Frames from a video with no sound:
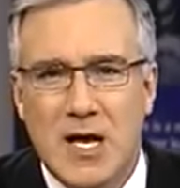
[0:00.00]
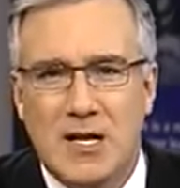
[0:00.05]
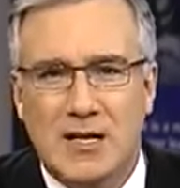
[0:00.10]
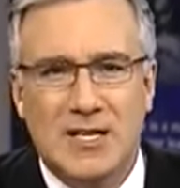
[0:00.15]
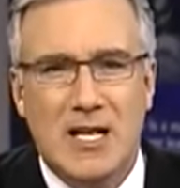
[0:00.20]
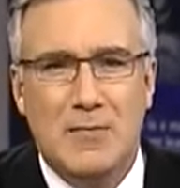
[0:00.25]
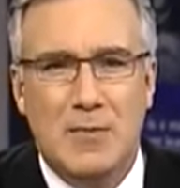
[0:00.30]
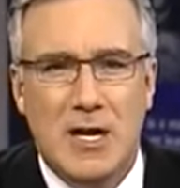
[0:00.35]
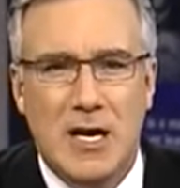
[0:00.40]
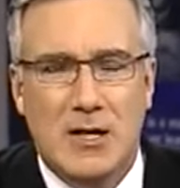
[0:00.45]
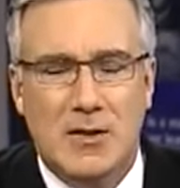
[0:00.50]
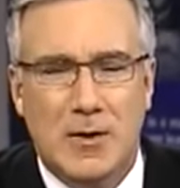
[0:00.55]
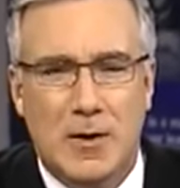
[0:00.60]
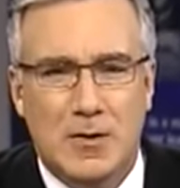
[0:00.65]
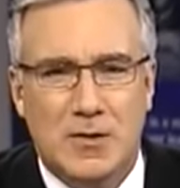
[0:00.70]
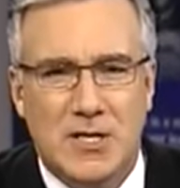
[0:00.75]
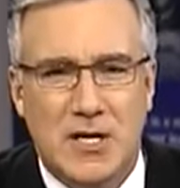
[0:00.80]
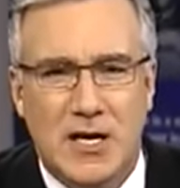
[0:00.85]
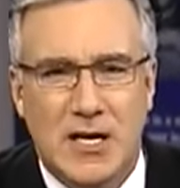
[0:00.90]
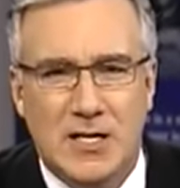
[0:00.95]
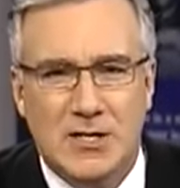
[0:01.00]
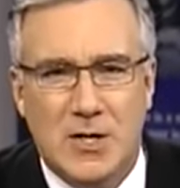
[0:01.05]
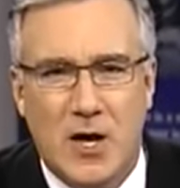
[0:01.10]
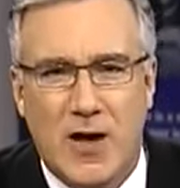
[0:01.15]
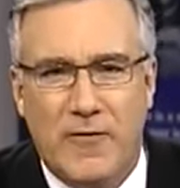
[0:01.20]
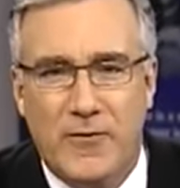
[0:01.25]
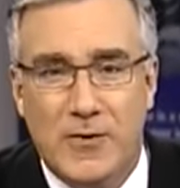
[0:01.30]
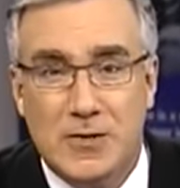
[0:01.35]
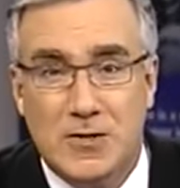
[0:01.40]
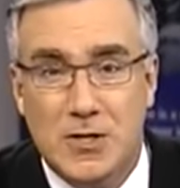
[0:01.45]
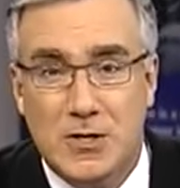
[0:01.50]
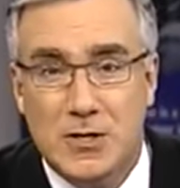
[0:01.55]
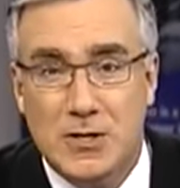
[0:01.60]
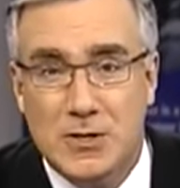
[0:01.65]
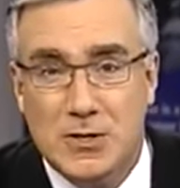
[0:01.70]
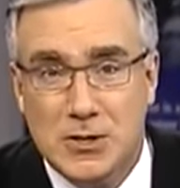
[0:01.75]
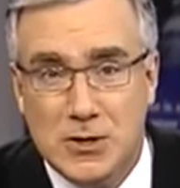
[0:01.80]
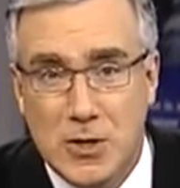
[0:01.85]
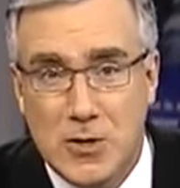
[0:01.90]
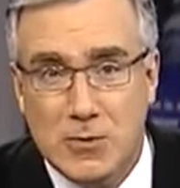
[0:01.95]
limiting those in his office to
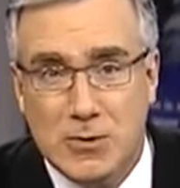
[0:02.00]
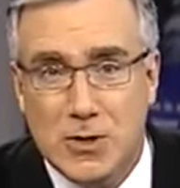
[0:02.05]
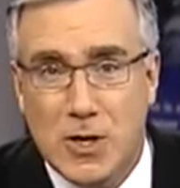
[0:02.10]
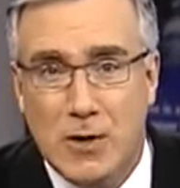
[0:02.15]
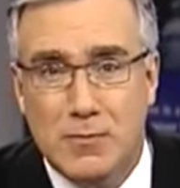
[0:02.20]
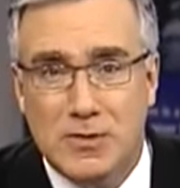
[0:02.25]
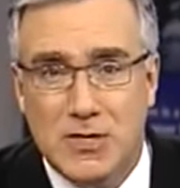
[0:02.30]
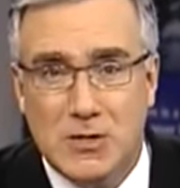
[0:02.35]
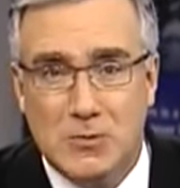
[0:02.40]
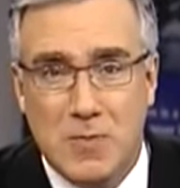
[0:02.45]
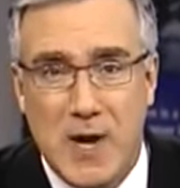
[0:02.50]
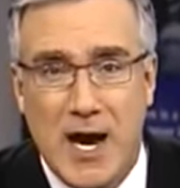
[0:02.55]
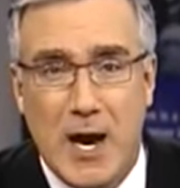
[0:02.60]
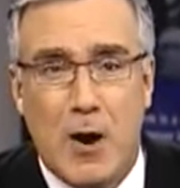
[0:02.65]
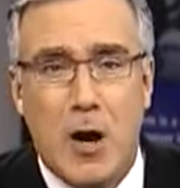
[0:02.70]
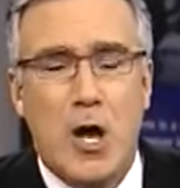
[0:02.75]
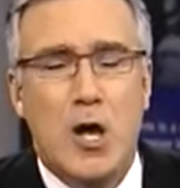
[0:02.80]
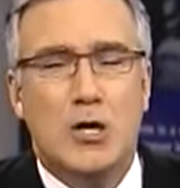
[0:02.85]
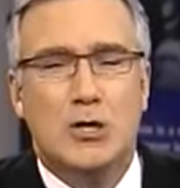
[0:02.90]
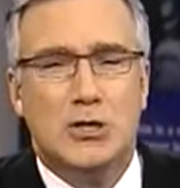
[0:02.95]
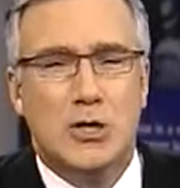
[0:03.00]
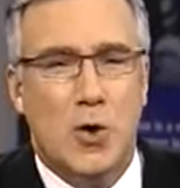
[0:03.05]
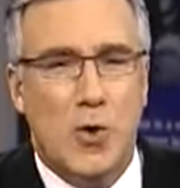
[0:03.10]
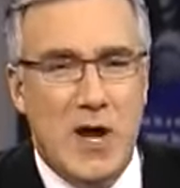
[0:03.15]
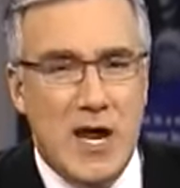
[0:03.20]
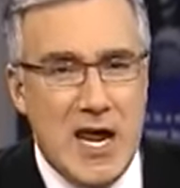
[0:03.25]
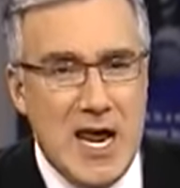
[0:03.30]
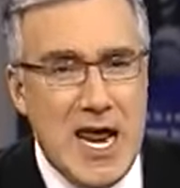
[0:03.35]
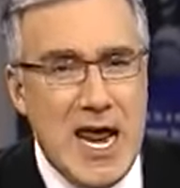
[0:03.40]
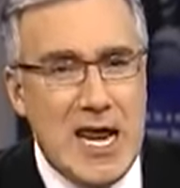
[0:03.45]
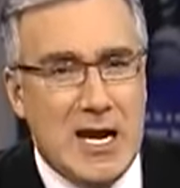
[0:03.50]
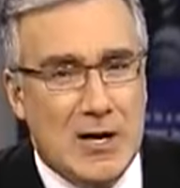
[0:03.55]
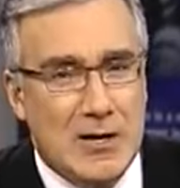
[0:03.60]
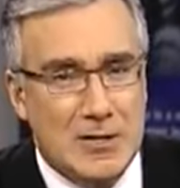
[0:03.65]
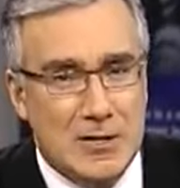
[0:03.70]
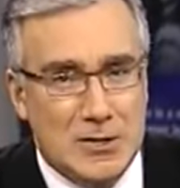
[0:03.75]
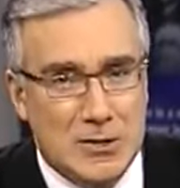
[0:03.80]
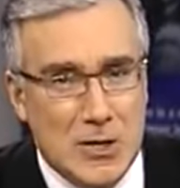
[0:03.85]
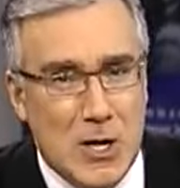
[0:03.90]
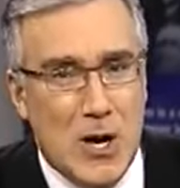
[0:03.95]
just 2 terms as mayor so he
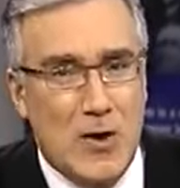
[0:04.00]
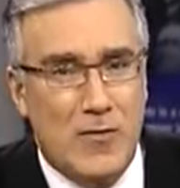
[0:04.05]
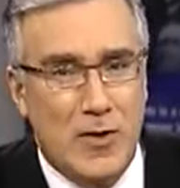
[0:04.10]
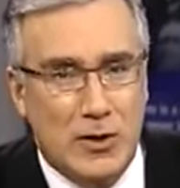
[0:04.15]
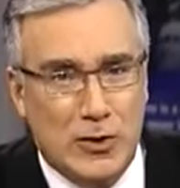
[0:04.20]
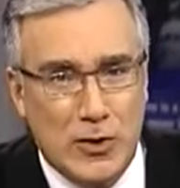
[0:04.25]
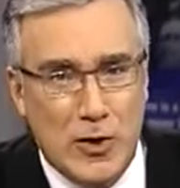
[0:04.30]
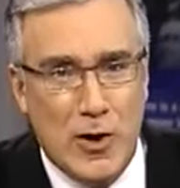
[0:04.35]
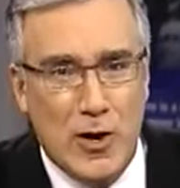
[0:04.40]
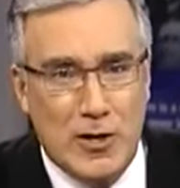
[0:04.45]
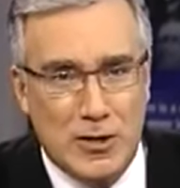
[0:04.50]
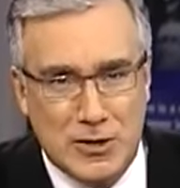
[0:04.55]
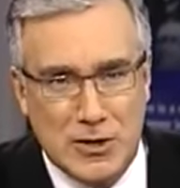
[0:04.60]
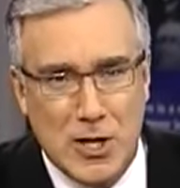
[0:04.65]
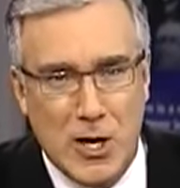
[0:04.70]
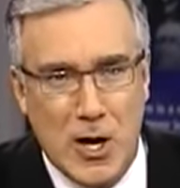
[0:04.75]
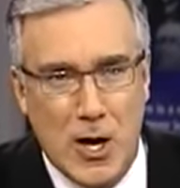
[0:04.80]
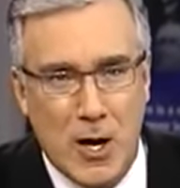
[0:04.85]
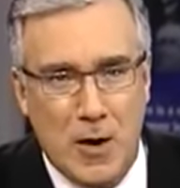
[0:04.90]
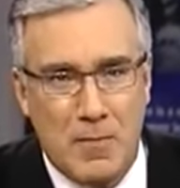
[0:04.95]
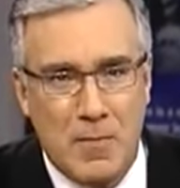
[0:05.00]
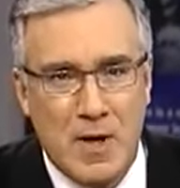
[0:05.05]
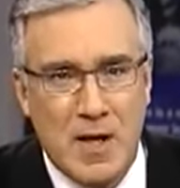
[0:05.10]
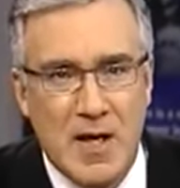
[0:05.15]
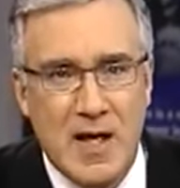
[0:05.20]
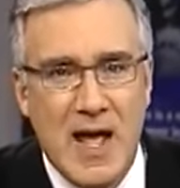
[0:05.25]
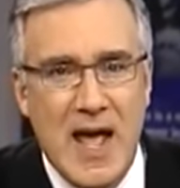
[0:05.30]
could serve a 3rd term,